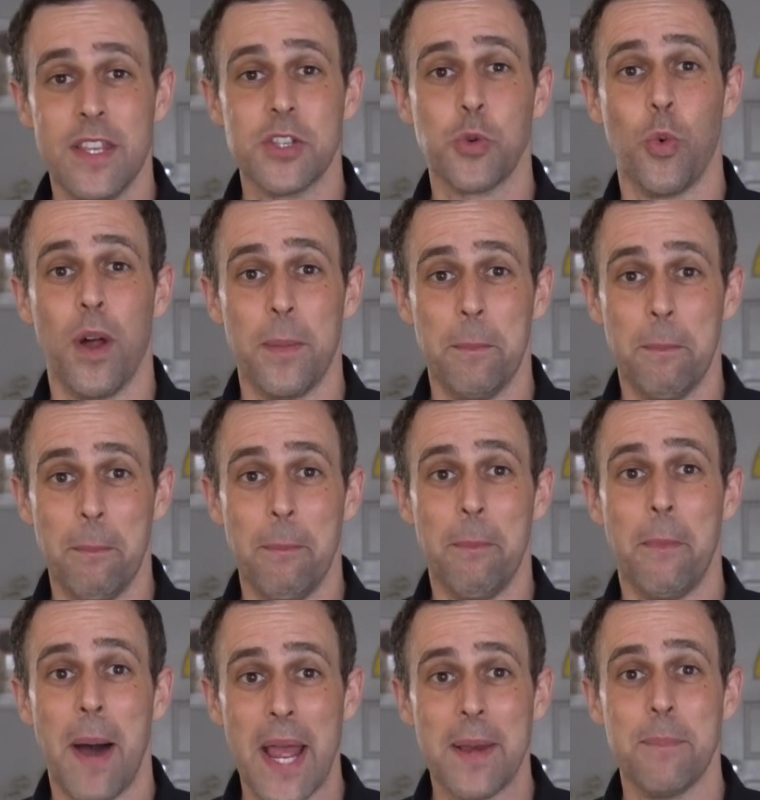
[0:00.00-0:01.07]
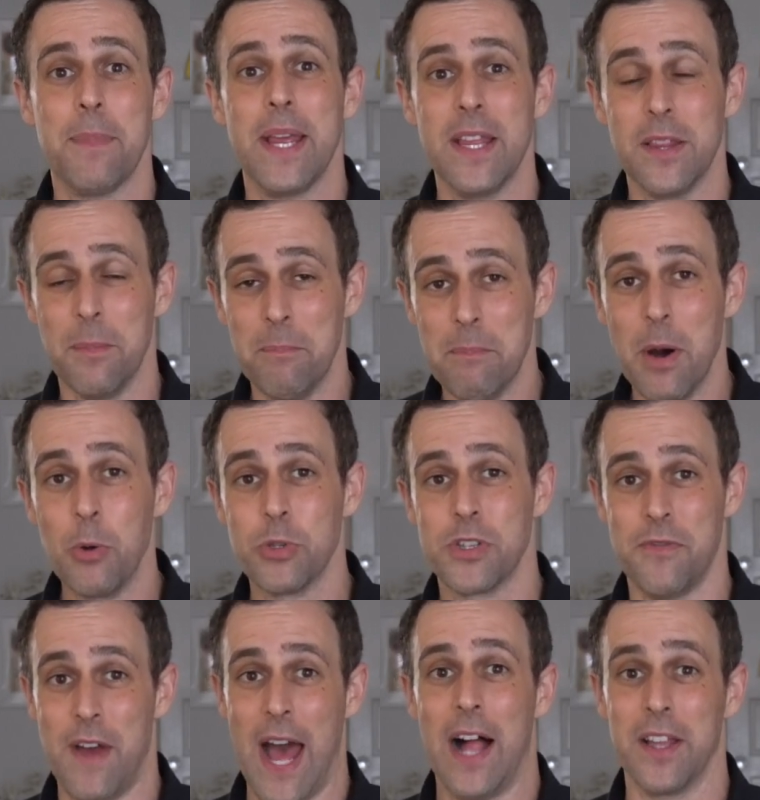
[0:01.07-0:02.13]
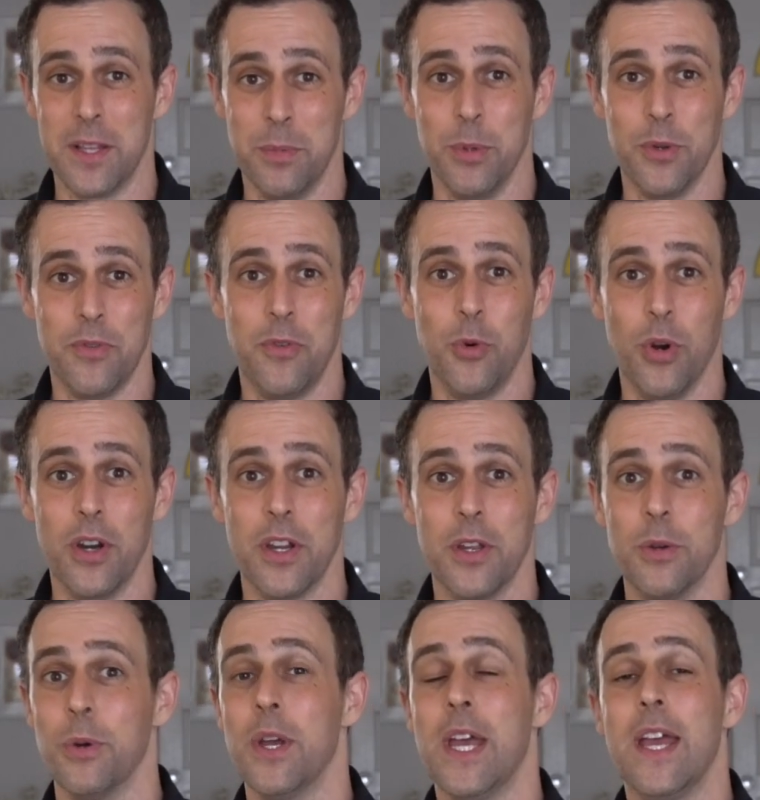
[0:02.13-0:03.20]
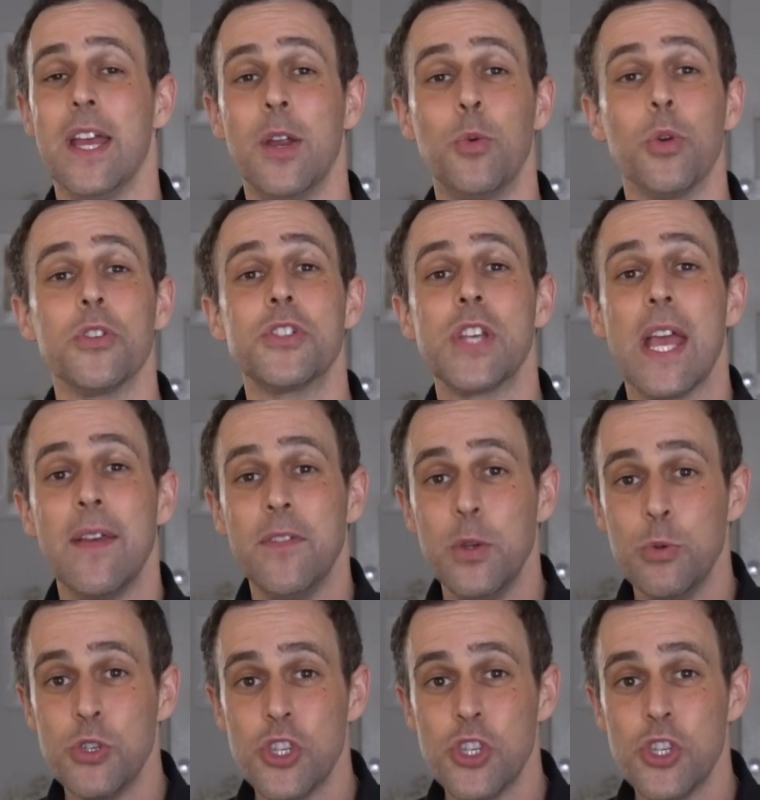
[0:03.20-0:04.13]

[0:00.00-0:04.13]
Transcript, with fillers: this one might be the most valuable for you. It will save you